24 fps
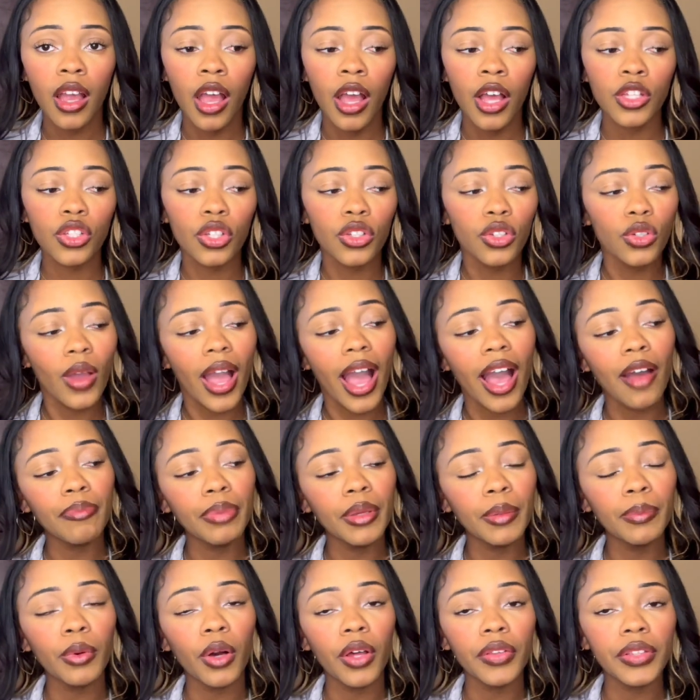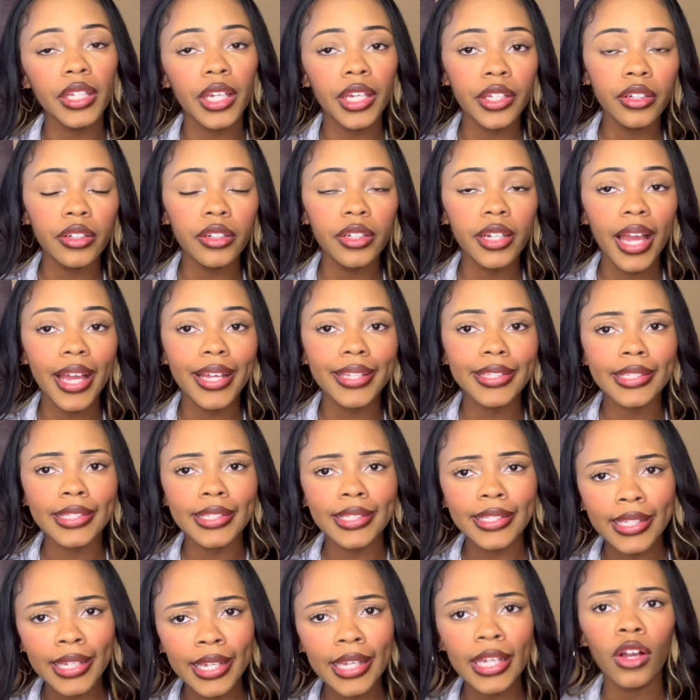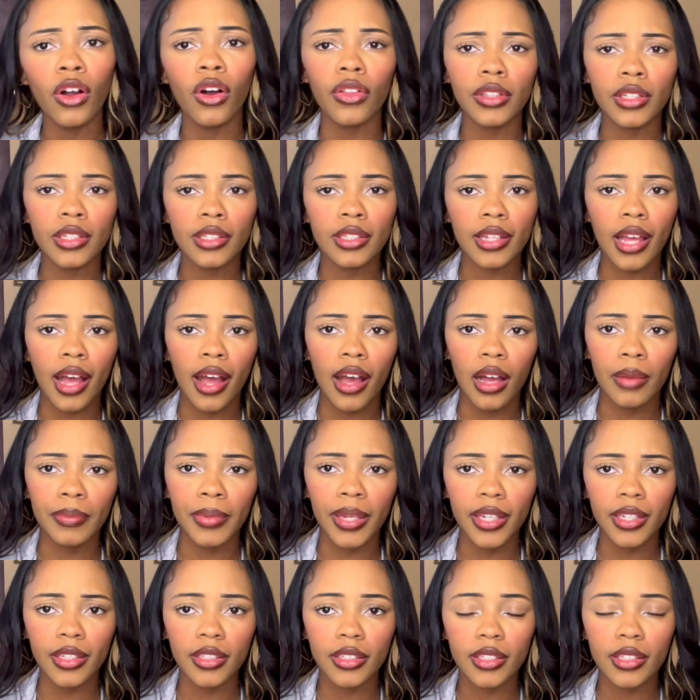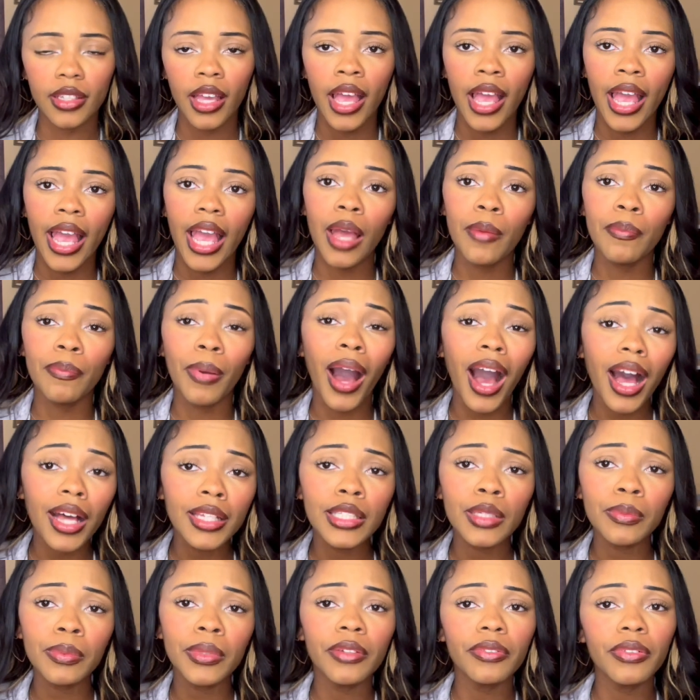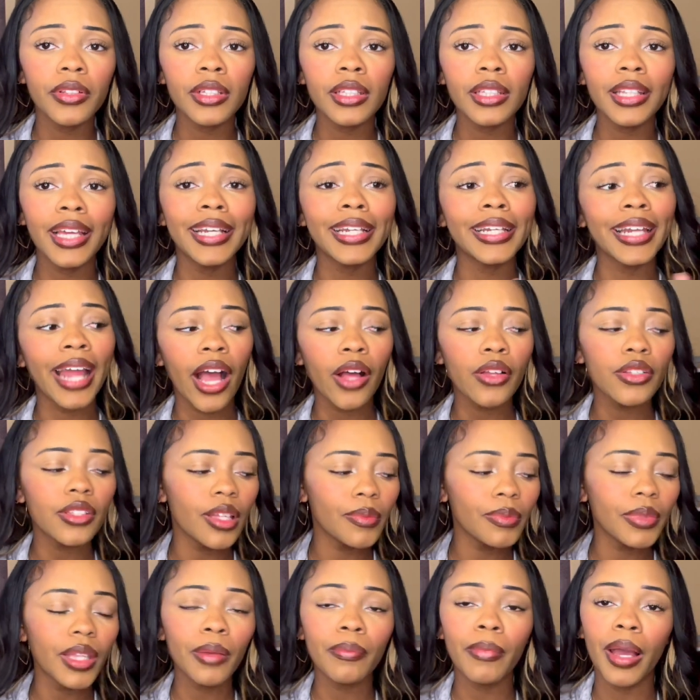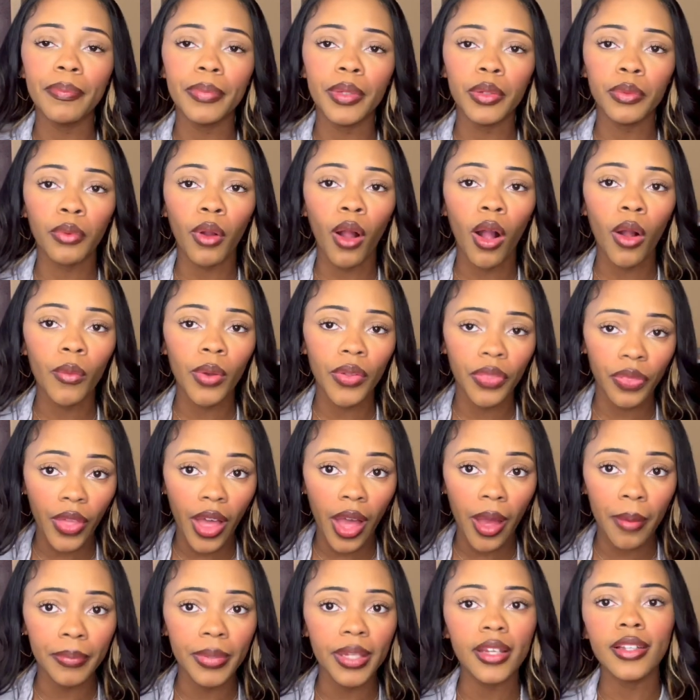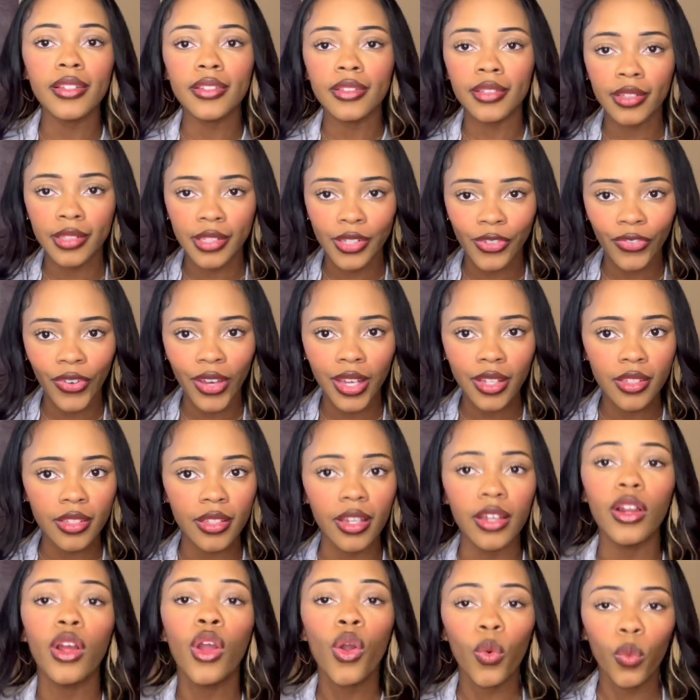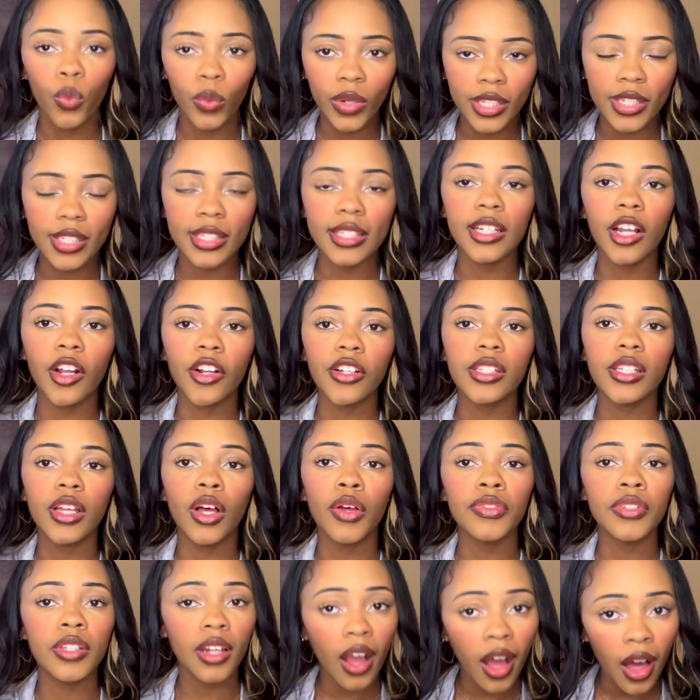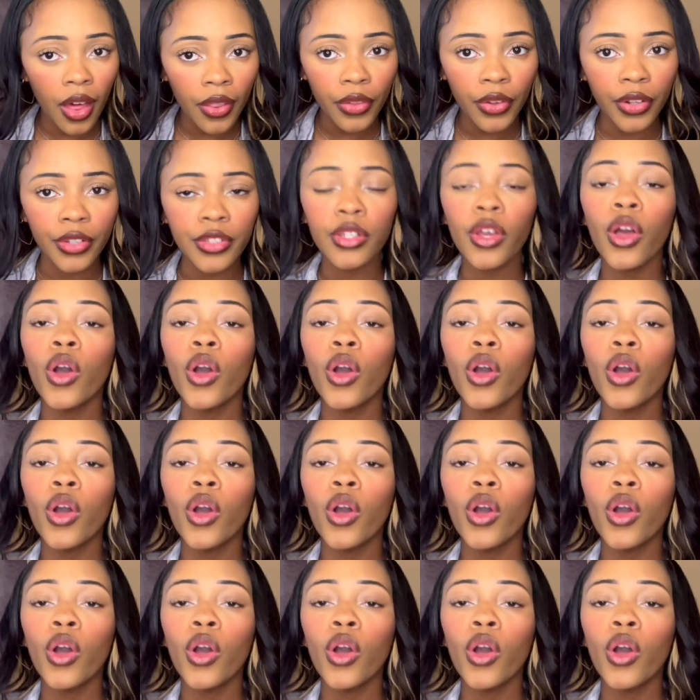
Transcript: So you have people on the internet seeing all these comments and possibly feeling like now something might be wrong with them because let's face it, we see ourselves in others.